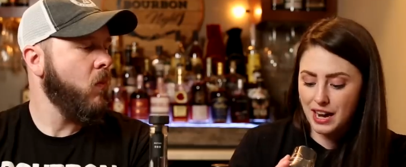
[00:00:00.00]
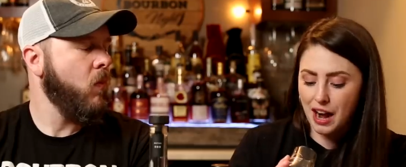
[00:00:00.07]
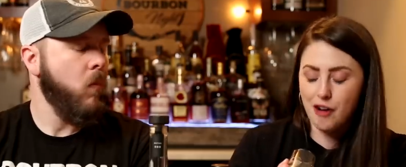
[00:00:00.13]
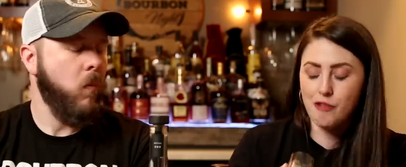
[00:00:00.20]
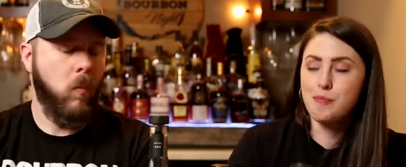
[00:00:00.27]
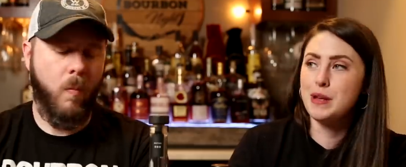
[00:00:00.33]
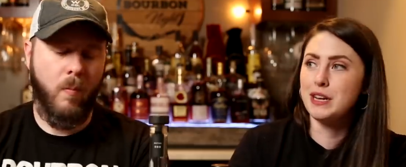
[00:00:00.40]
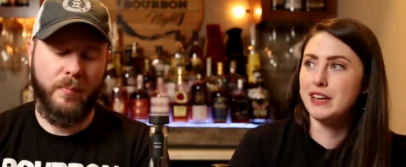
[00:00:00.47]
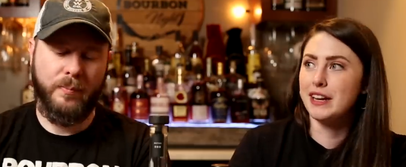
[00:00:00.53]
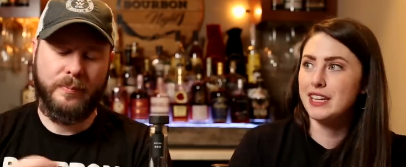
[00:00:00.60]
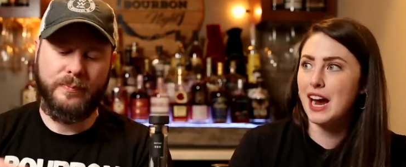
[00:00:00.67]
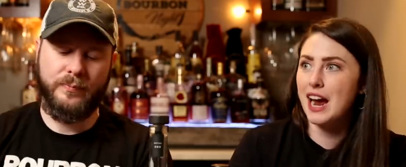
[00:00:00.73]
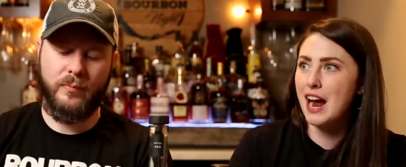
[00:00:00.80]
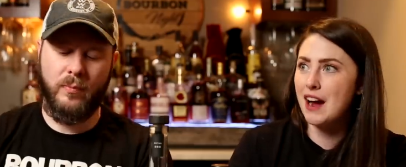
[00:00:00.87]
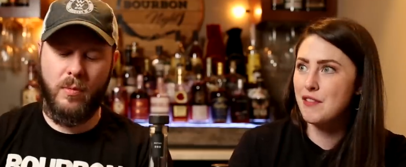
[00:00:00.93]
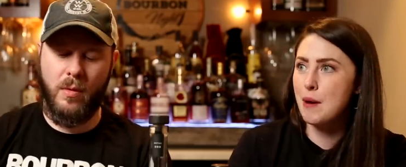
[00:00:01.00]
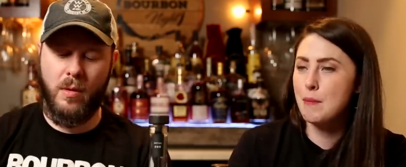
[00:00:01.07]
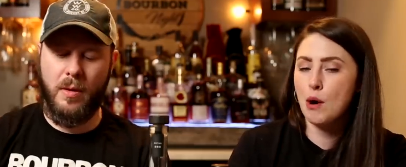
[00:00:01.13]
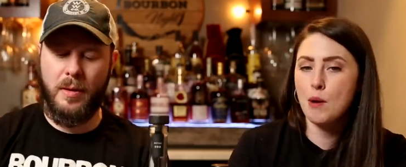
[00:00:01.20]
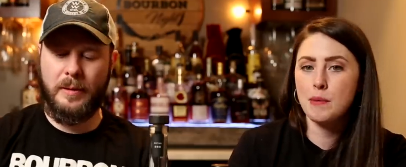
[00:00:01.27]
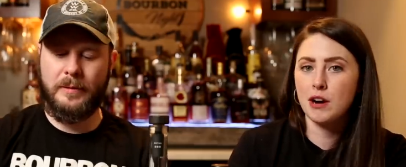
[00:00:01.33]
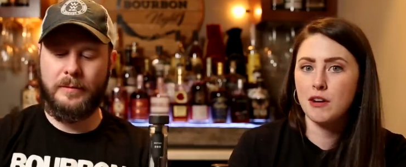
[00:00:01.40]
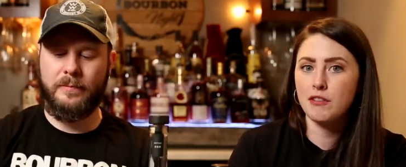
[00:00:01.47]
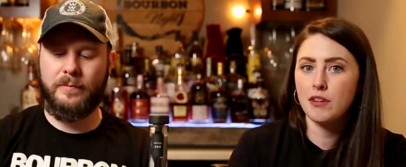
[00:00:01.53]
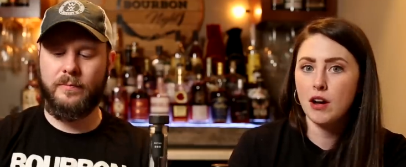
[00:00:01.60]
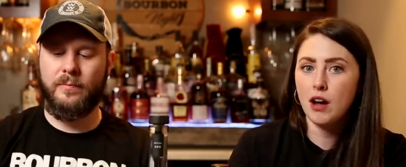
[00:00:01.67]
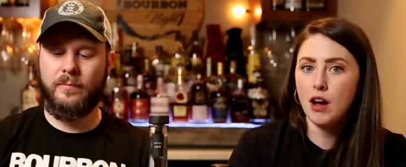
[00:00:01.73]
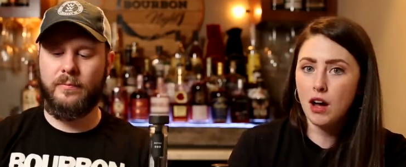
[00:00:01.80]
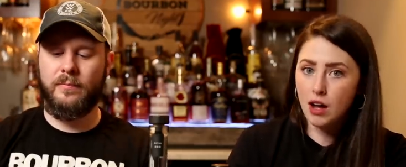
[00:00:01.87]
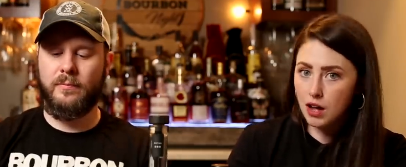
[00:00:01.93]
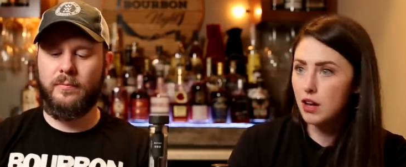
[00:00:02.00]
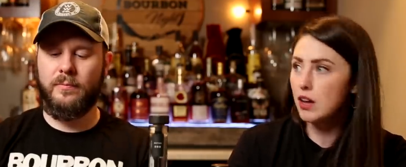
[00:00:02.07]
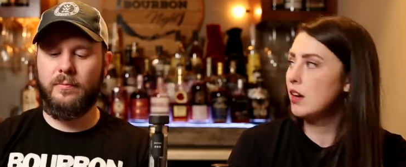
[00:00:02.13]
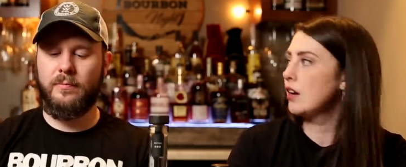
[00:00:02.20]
Speaker 1: it i've been like i have that moment of huh